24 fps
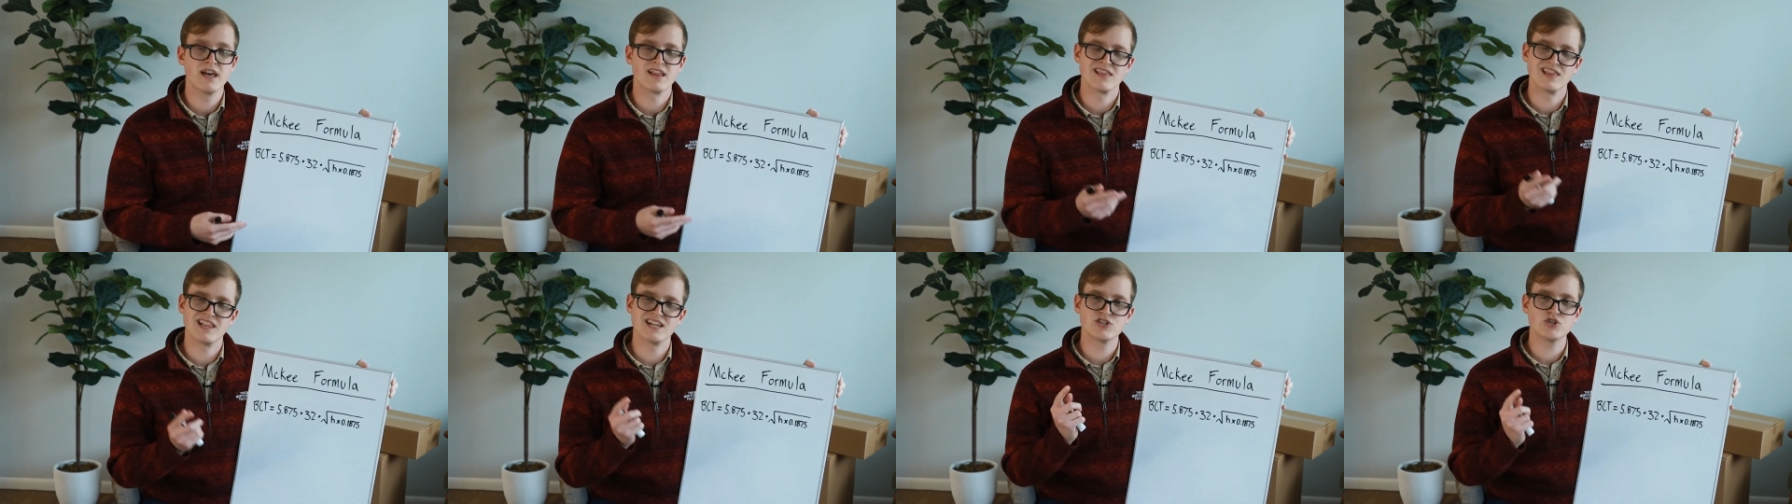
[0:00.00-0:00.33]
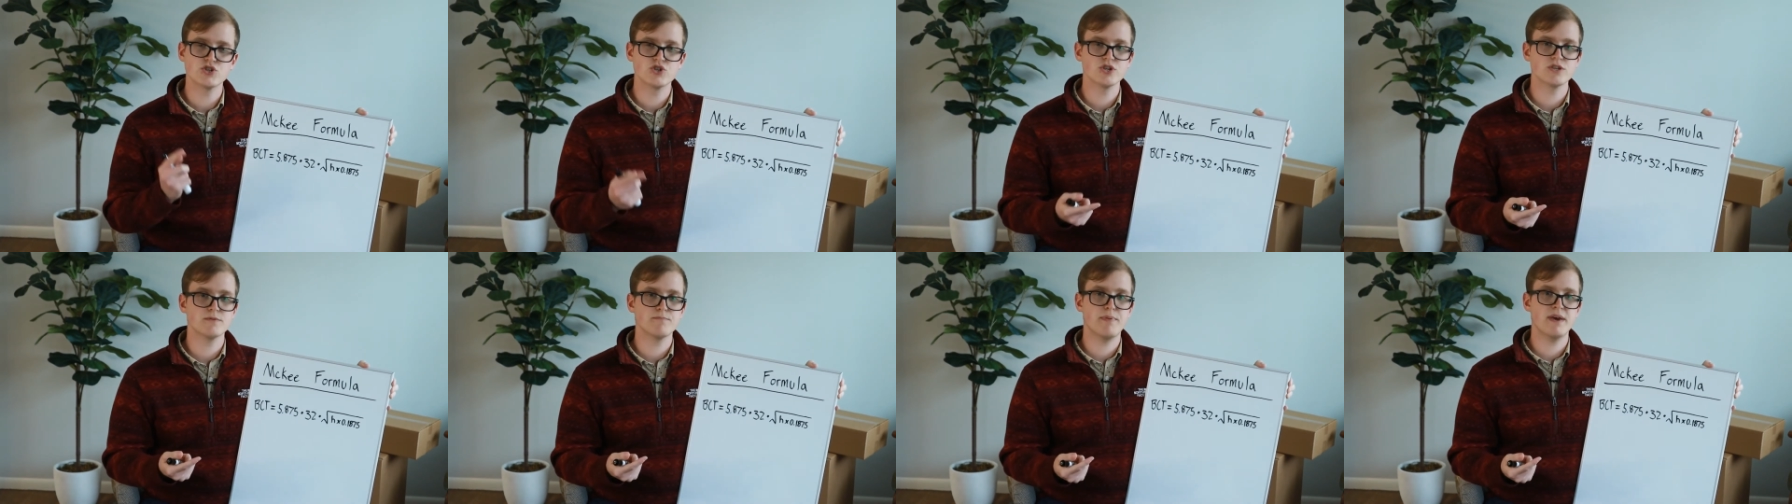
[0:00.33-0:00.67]
let's
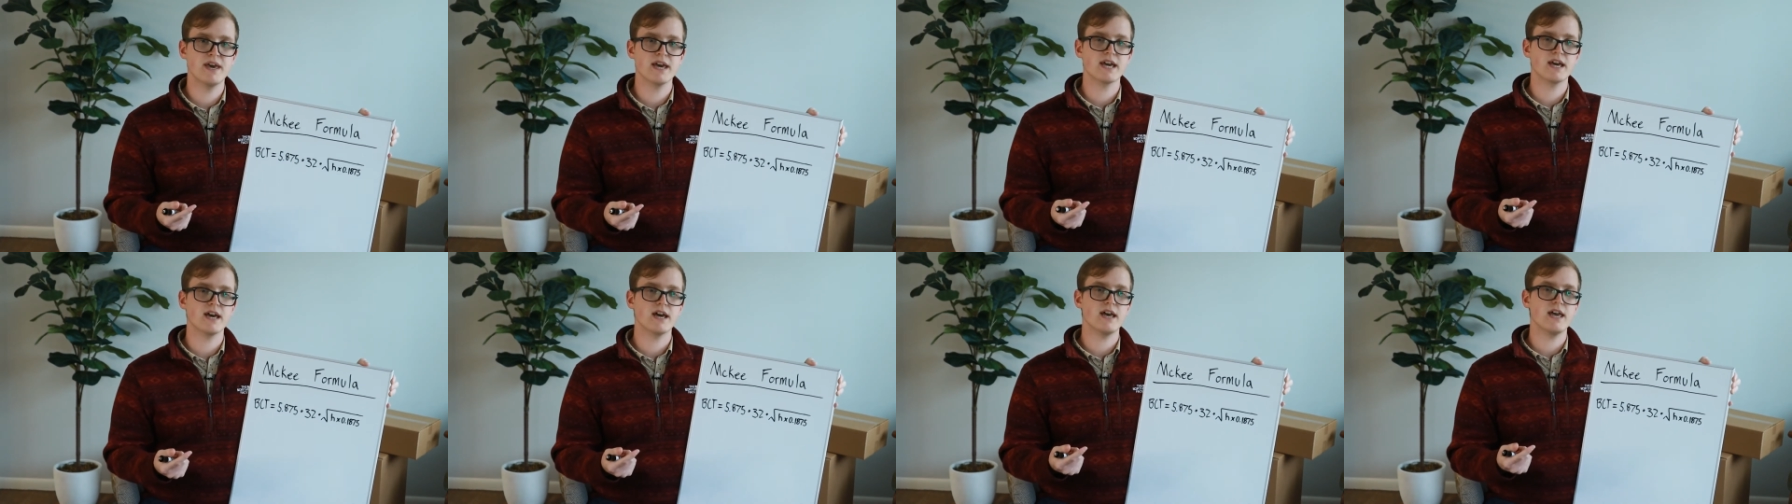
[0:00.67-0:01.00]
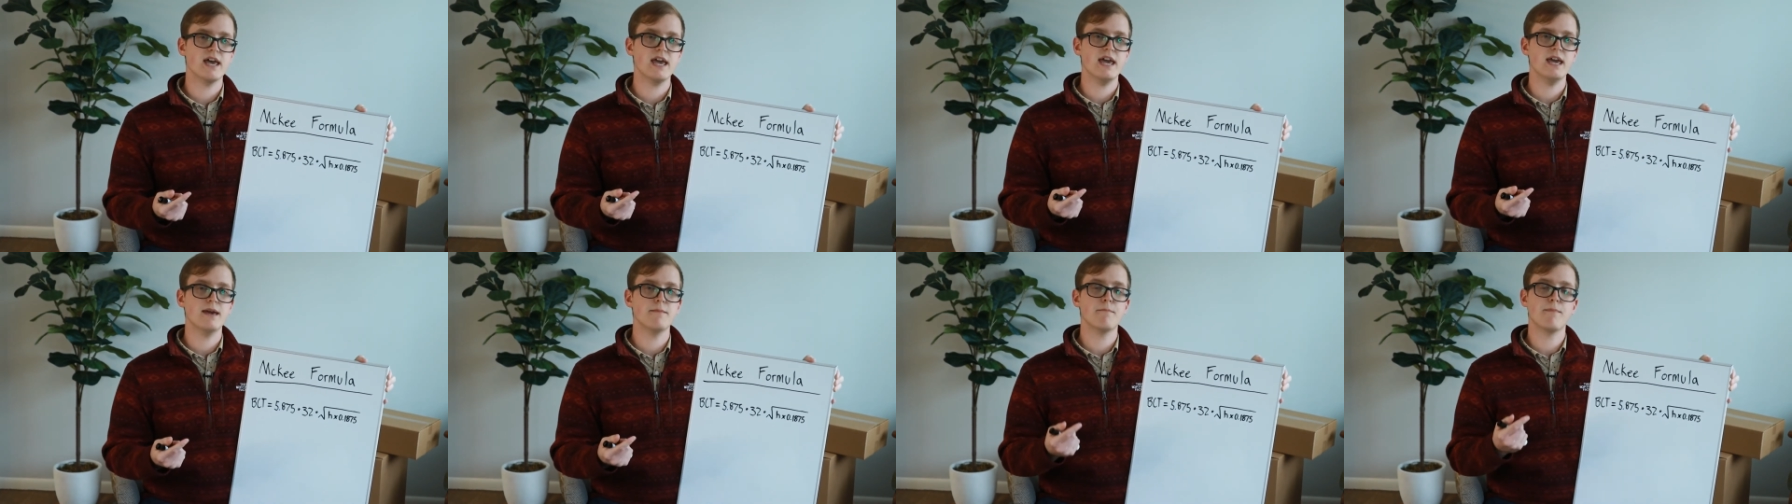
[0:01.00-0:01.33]
just pick
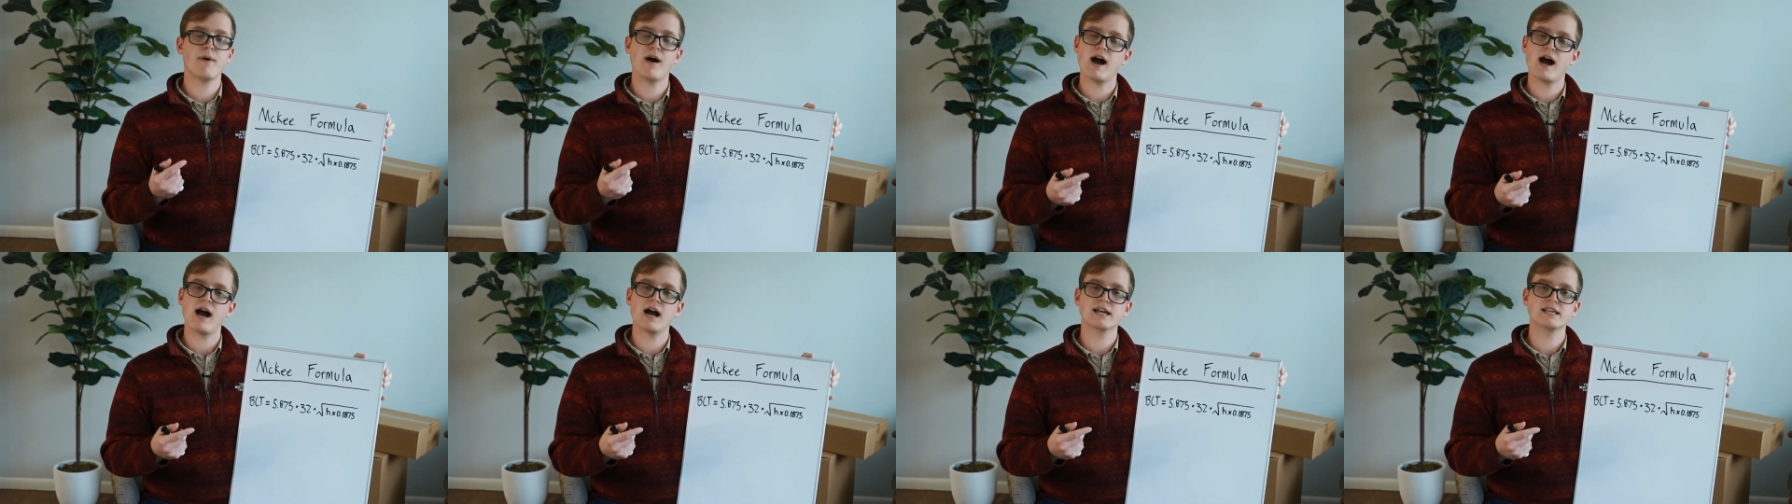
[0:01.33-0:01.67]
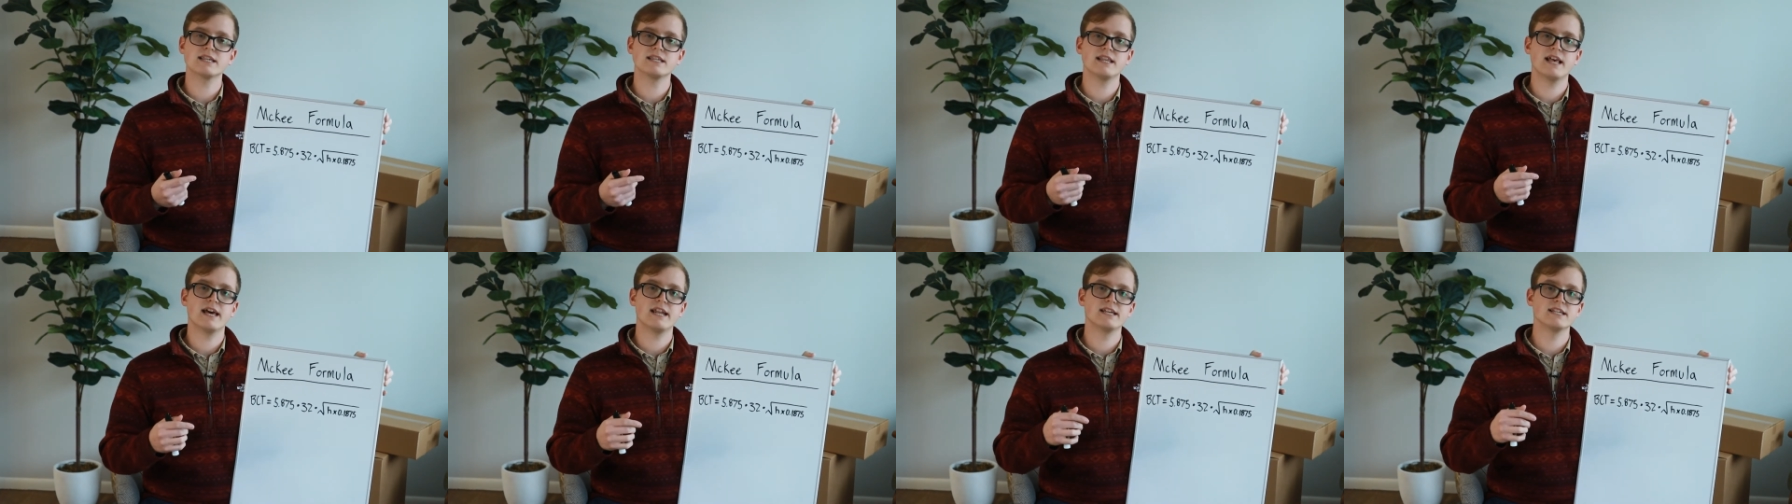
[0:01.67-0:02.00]
a
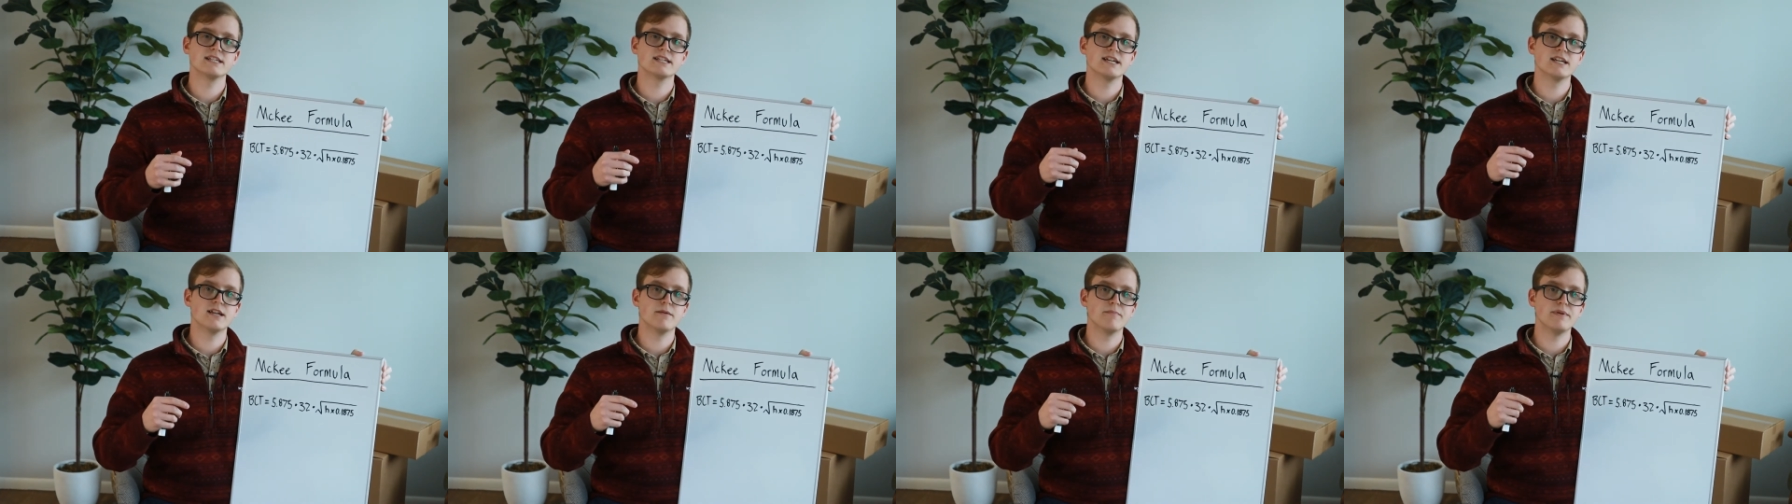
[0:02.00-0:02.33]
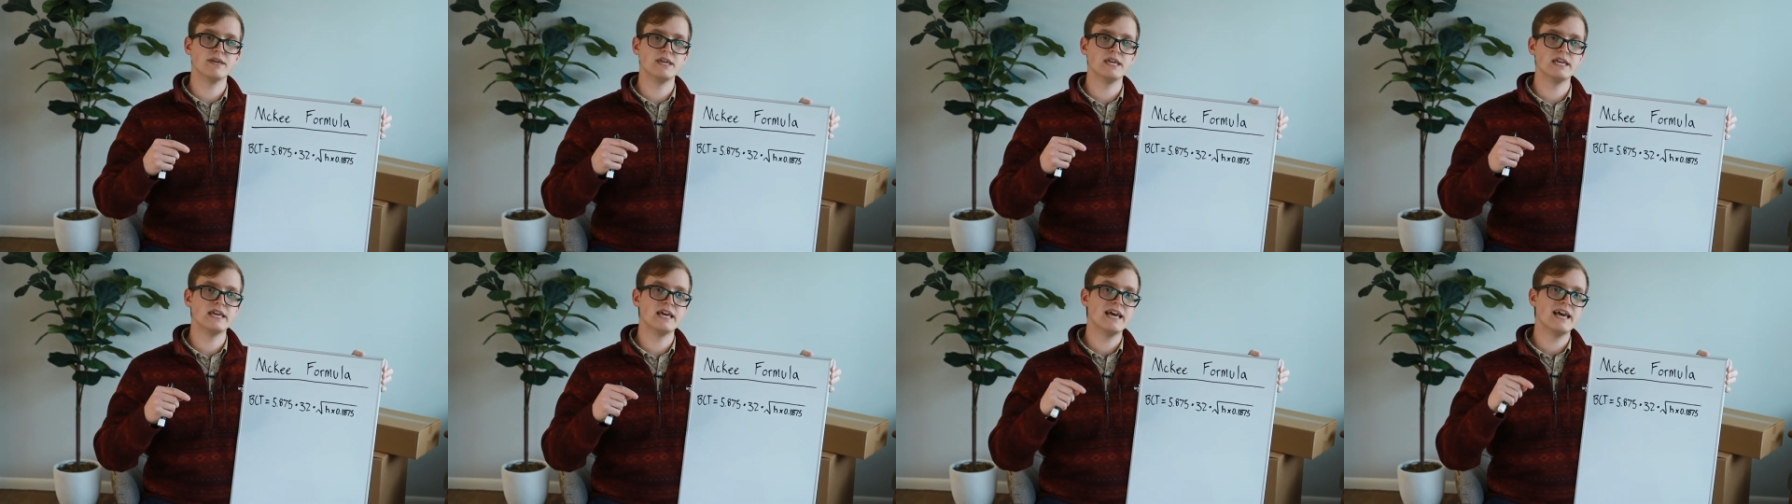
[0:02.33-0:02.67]
box that is gonna
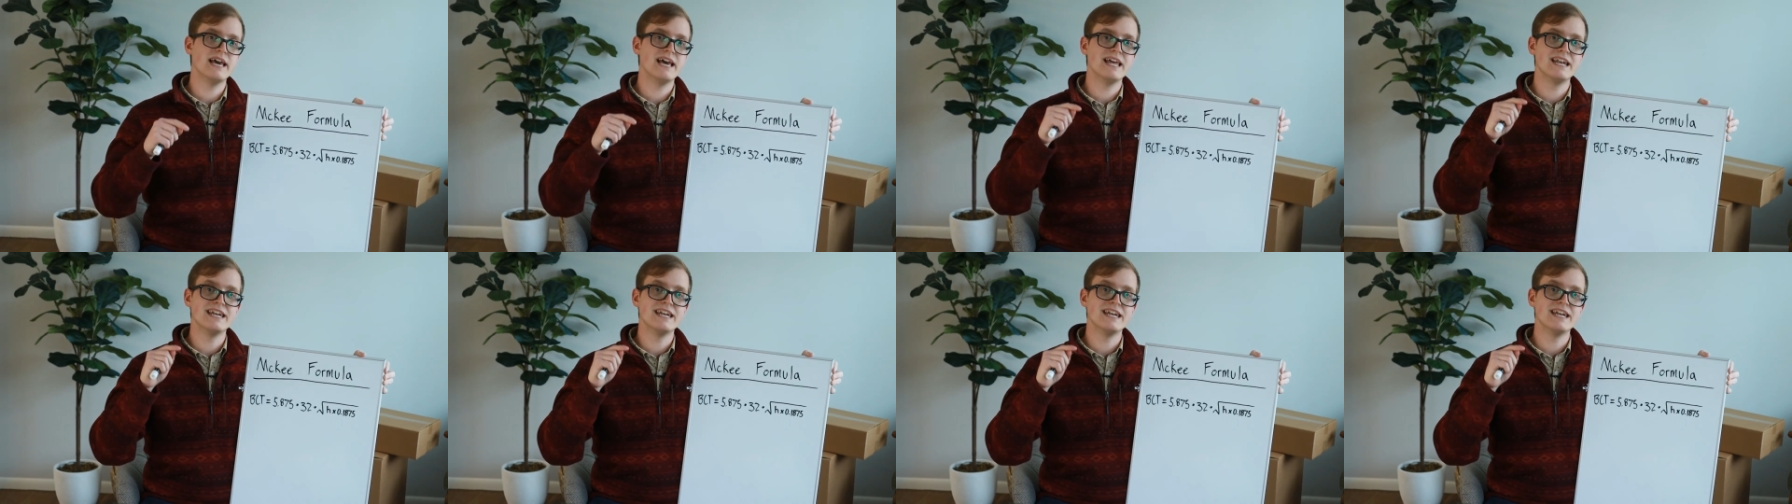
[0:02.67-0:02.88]
be